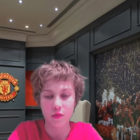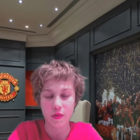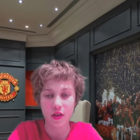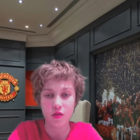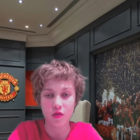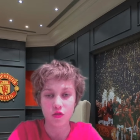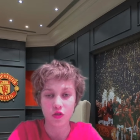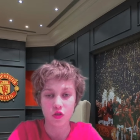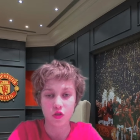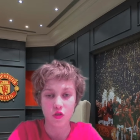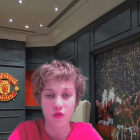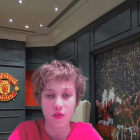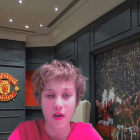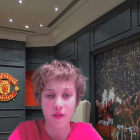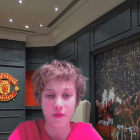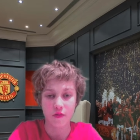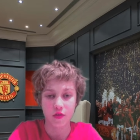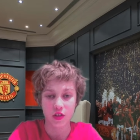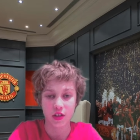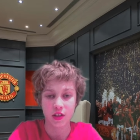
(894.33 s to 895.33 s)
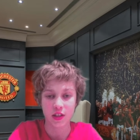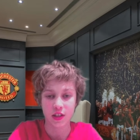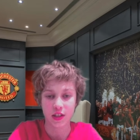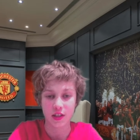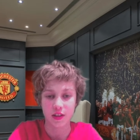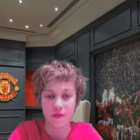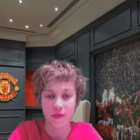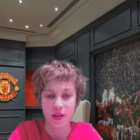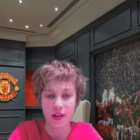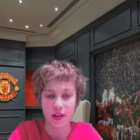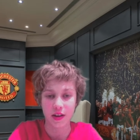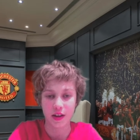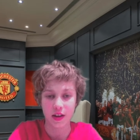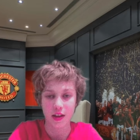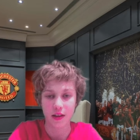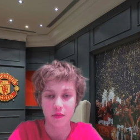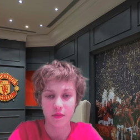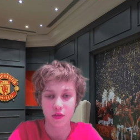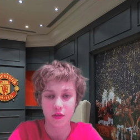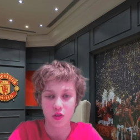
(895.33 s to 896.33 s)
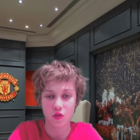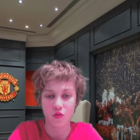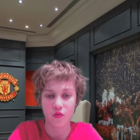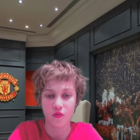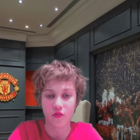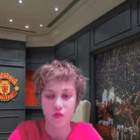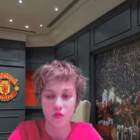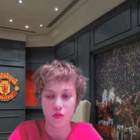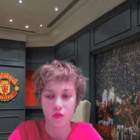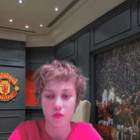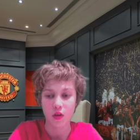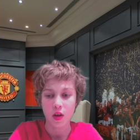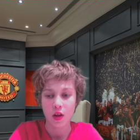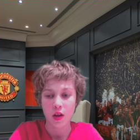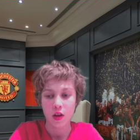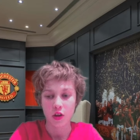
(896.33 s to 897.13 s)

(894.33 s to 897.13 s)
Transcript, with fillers: we all saw Everton's defending; it was awful.